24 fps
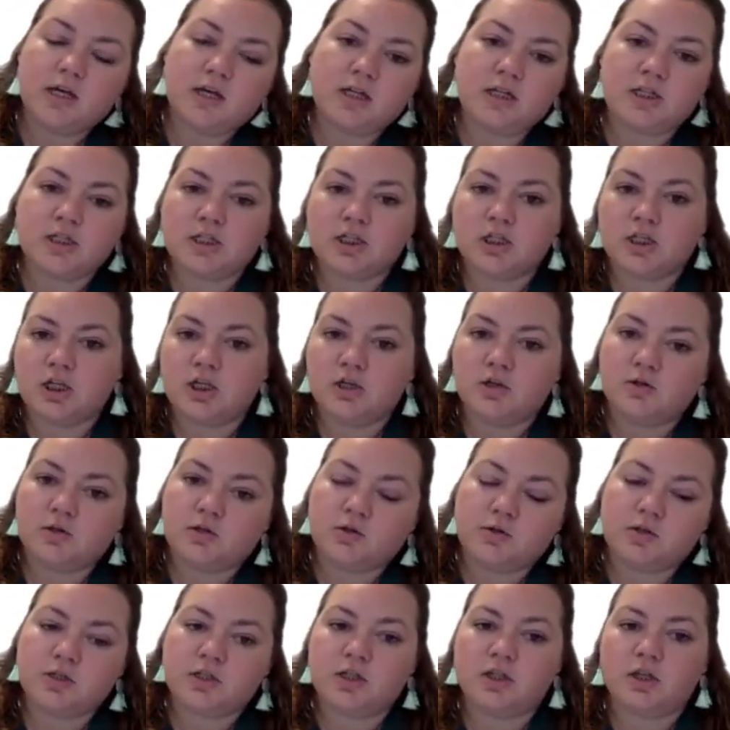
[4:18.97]
it's skewed
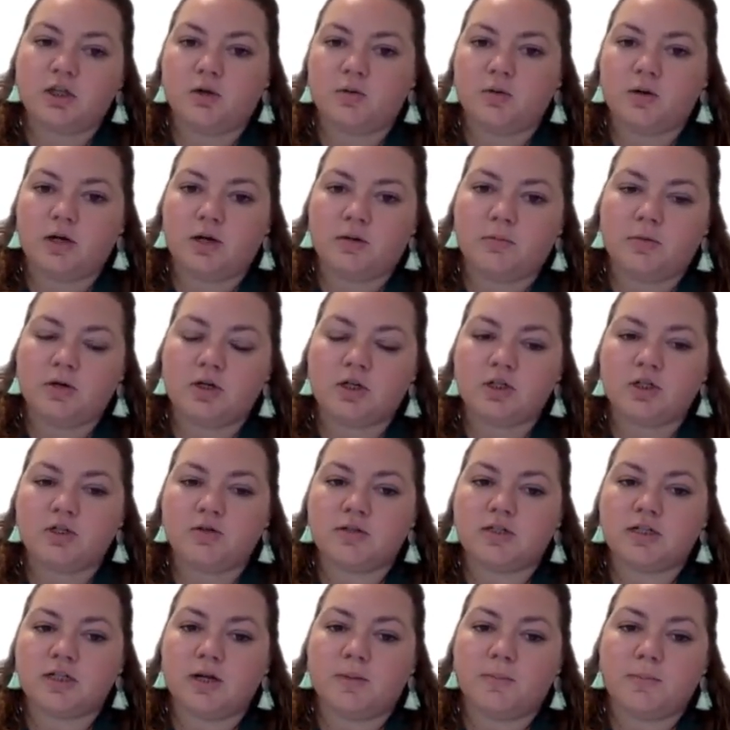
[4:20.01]
towards the lower number, so
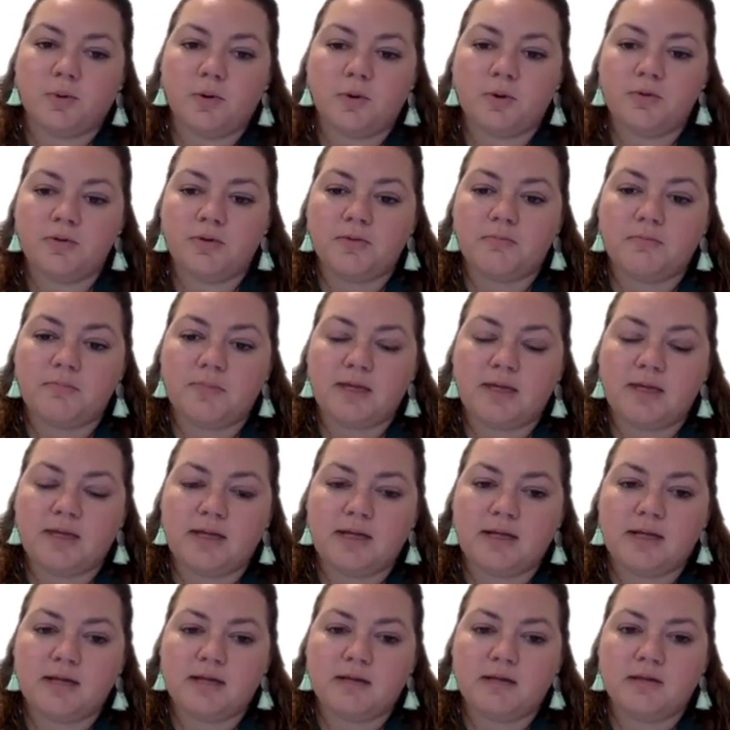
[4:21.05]
it's going to pull the
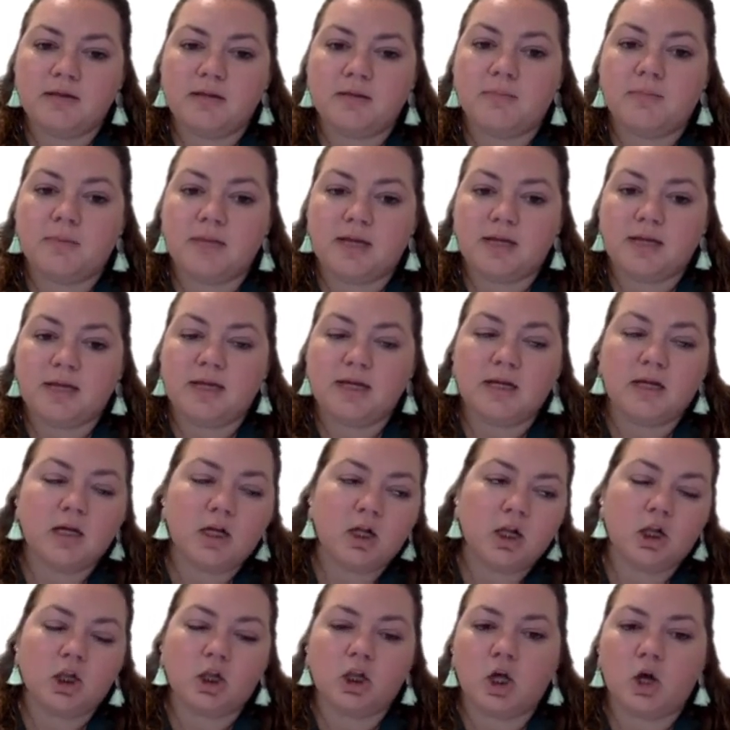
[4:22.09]
mean
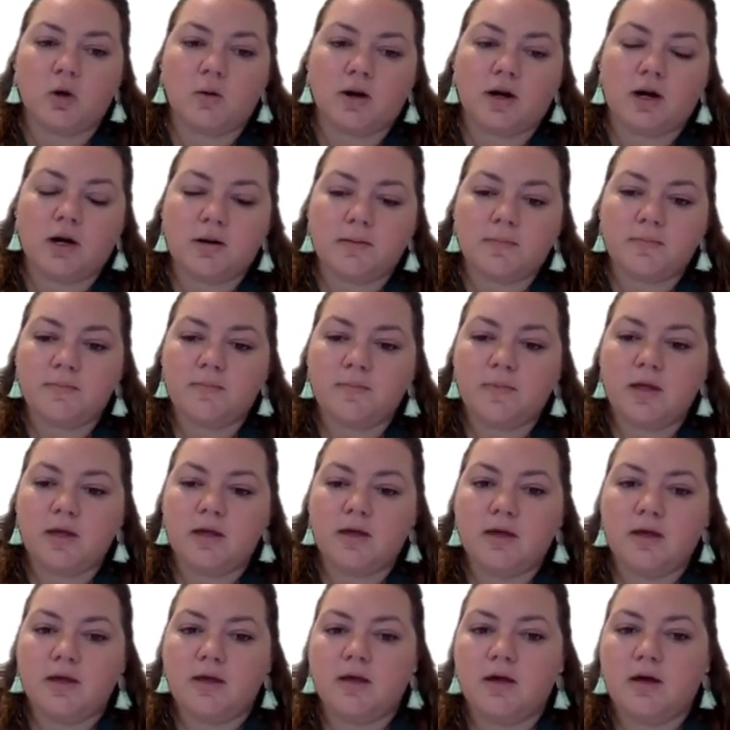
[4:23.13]
lower.
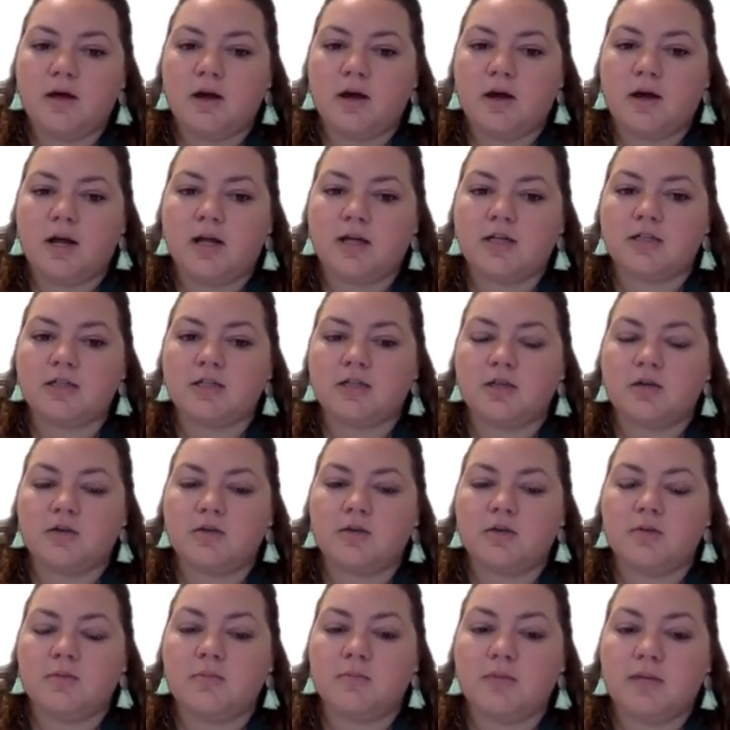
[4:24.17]
All right, so
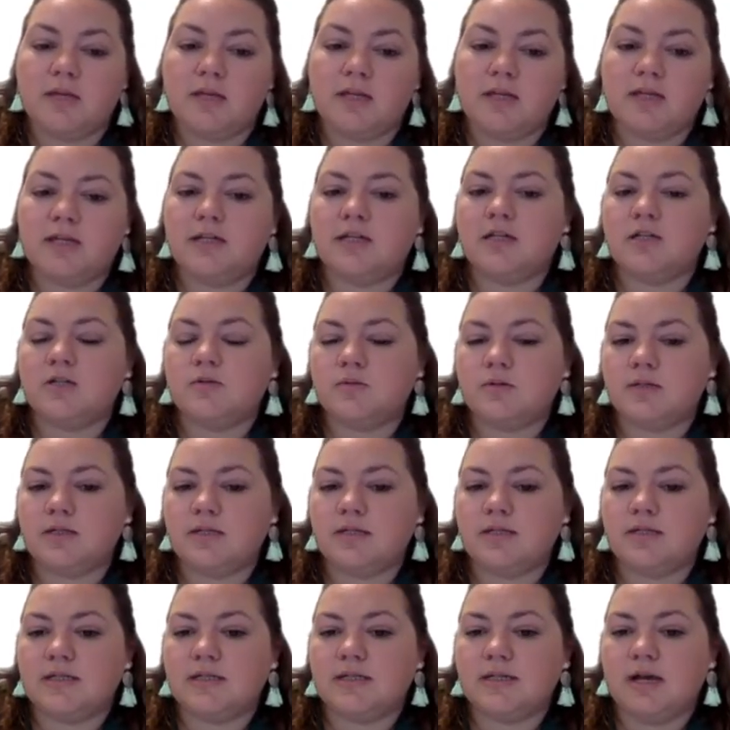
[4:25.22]
the median is
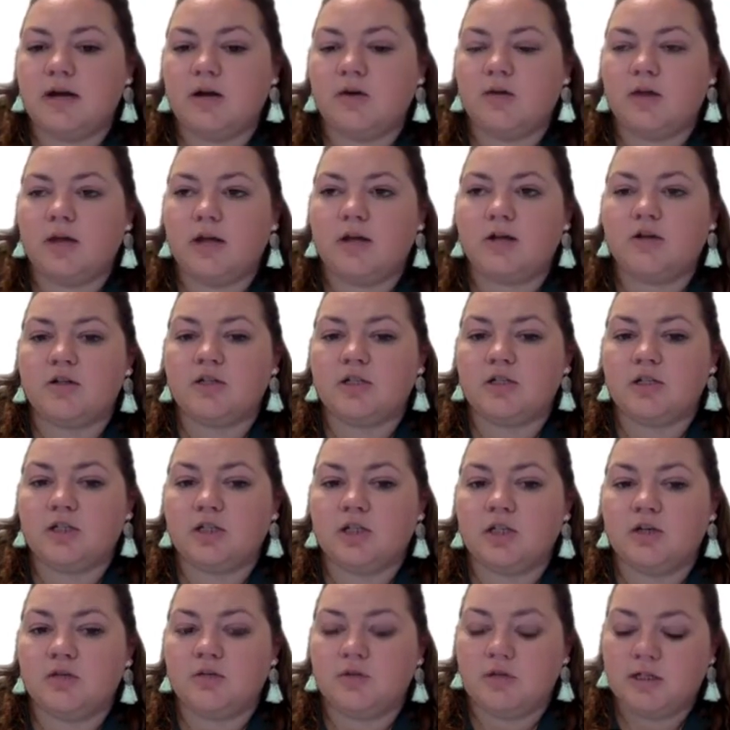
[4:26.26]
resistant to outliers and
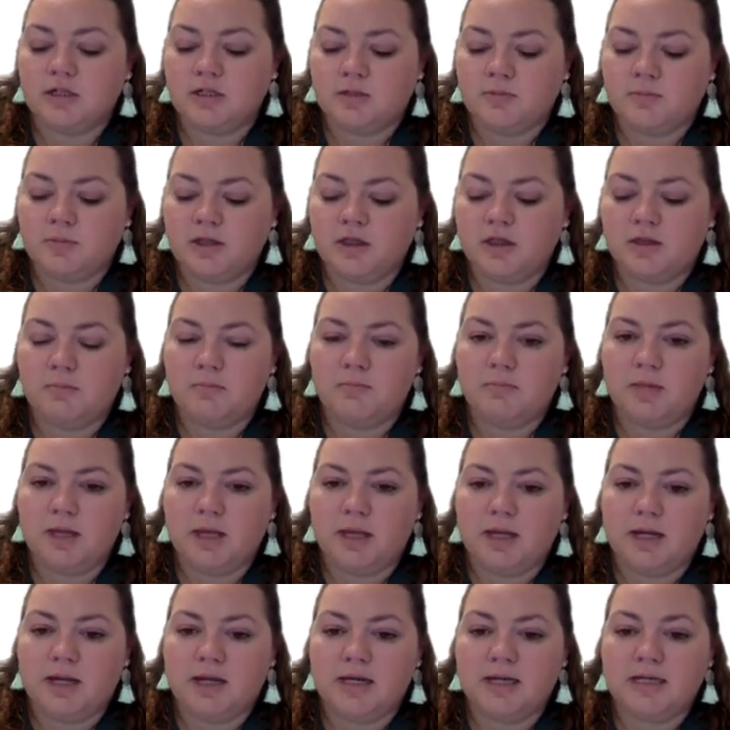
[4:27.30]
skewness, but the
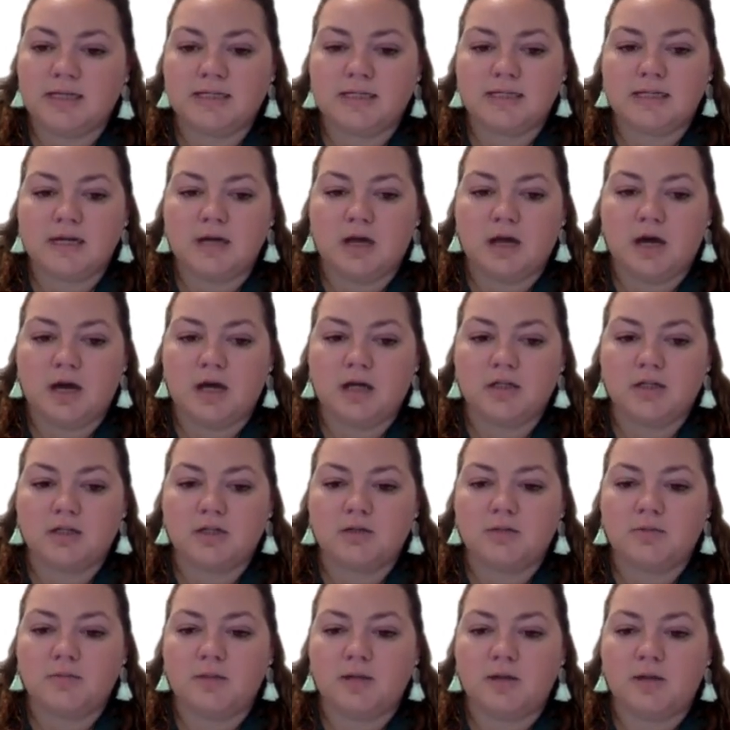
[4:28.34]
mean is not. So
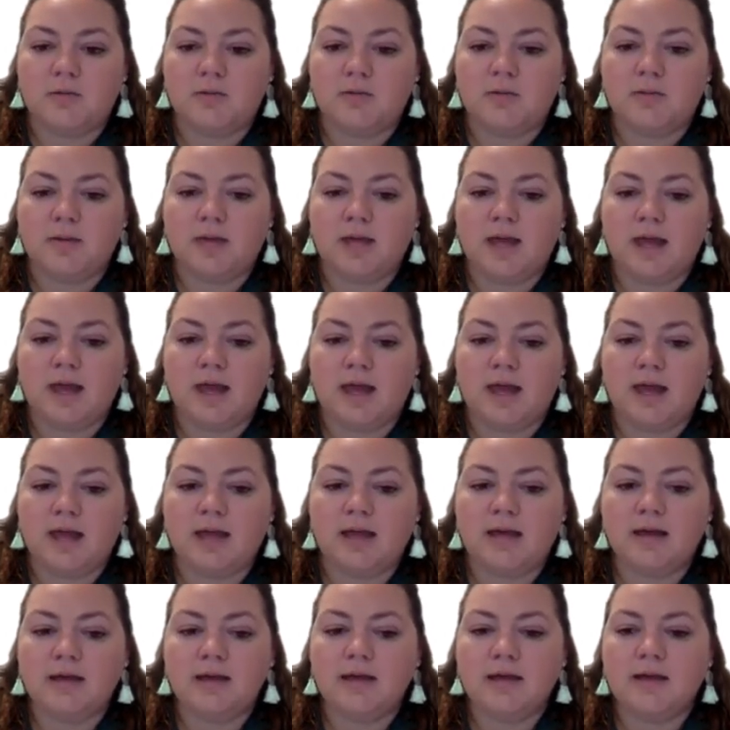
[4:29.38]
the mean would be A,
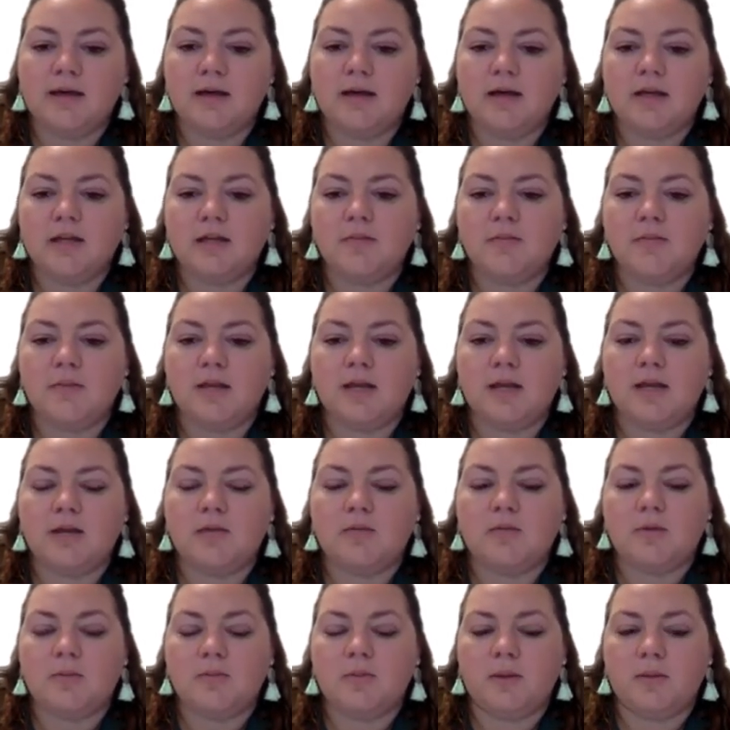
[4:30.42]
the median
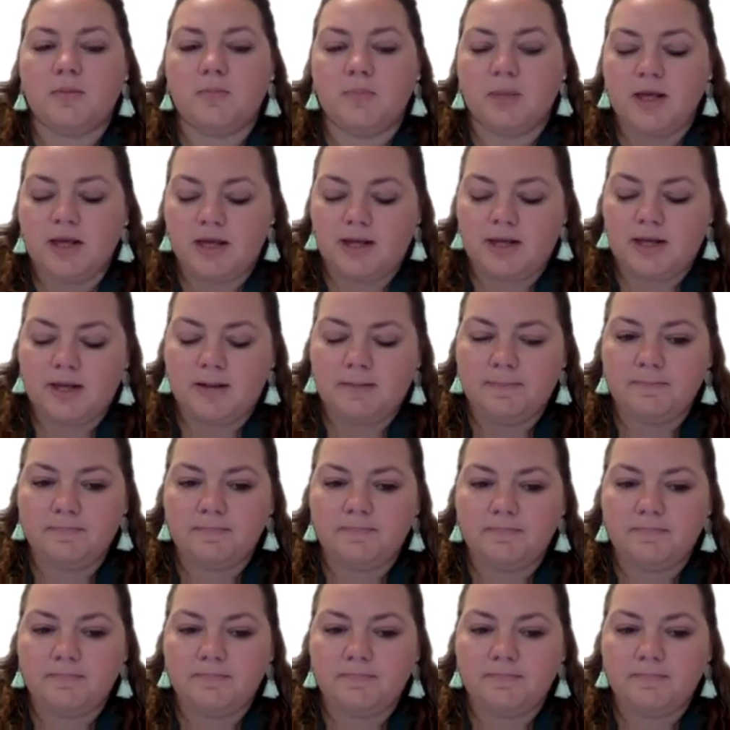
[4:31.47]
would be B,